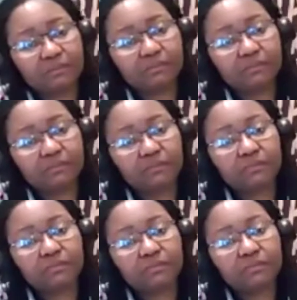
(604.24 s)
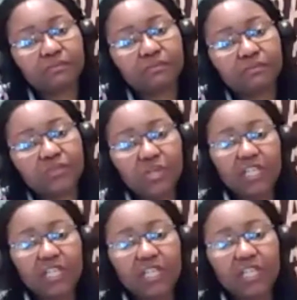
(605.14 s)
energy.
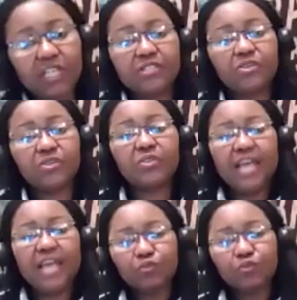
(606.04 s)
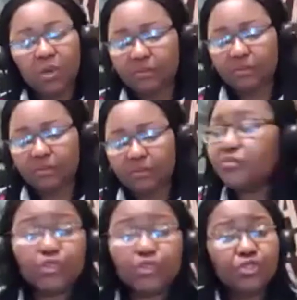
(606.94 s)
Okay, so that's one.
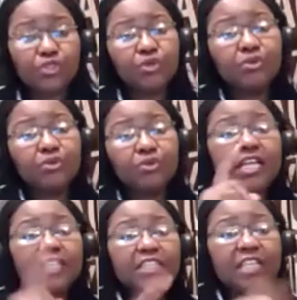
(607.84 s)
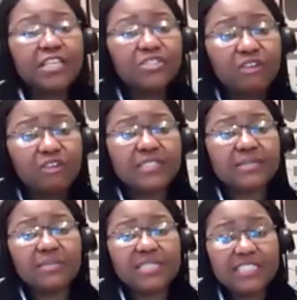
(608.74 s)
Two, the
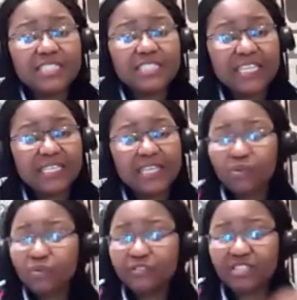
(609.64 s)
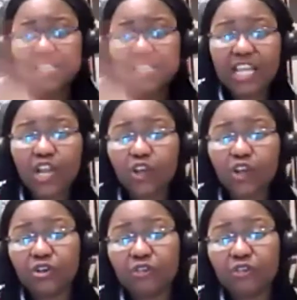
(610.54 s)
issue of vitamin D that we've seen
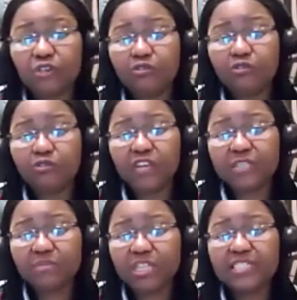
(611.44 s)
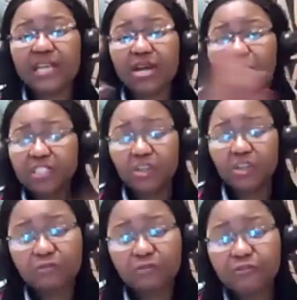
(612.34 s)
a lot of over the media with the
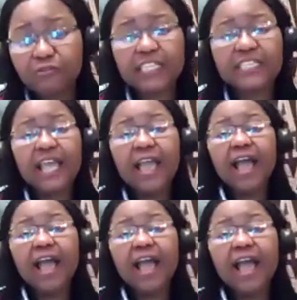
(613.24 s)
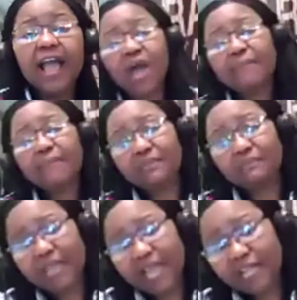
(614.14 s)
COVID and why
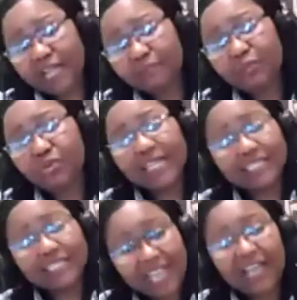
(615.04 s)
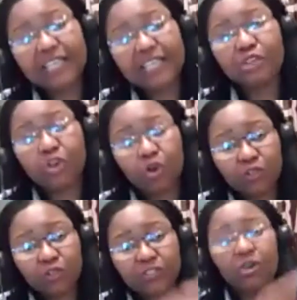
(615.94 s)
many Black people are dying
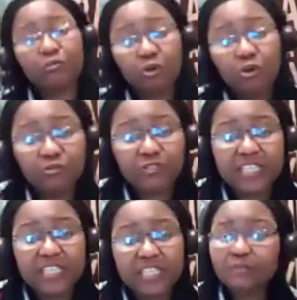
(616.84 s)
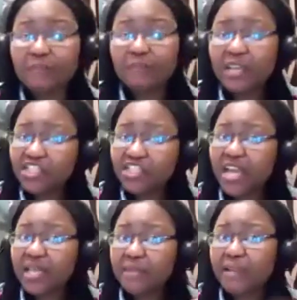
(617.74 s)
because of COVID,
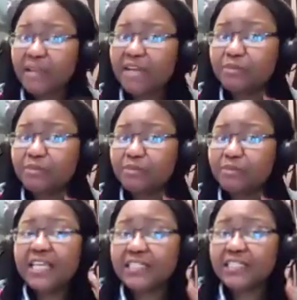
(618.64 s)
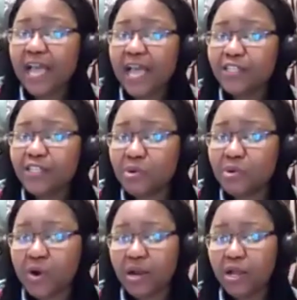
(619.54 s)
especially Black people in
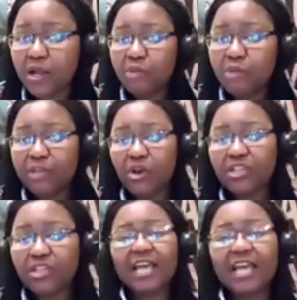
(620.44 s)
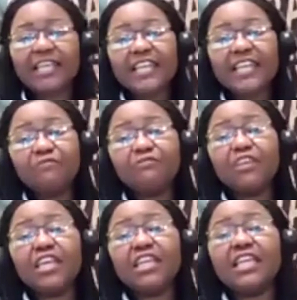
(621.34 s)
diaspora, because they are
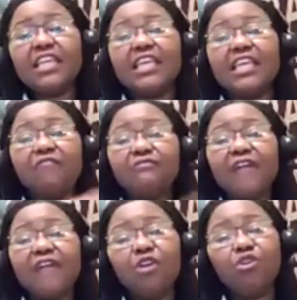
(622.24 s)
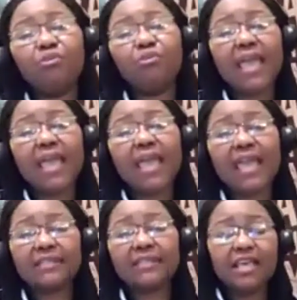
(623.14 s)
living in an
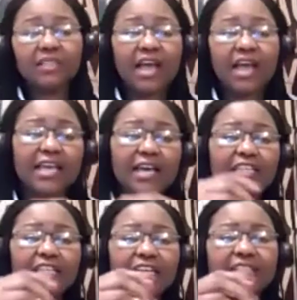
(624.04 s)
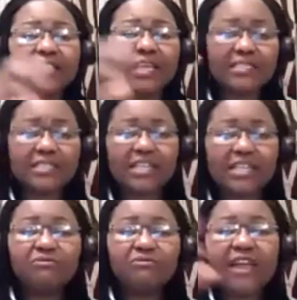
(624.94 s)
environment that isn't